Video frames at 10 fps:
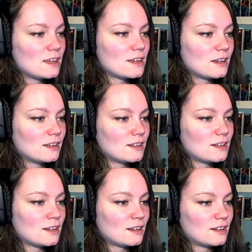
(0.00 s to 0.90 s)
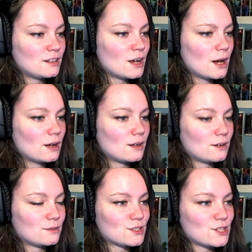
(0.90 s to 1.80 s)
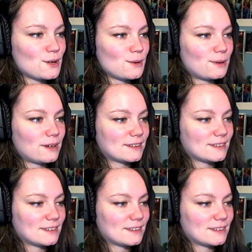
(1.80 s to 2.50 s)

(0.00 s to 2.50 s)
y y y dude,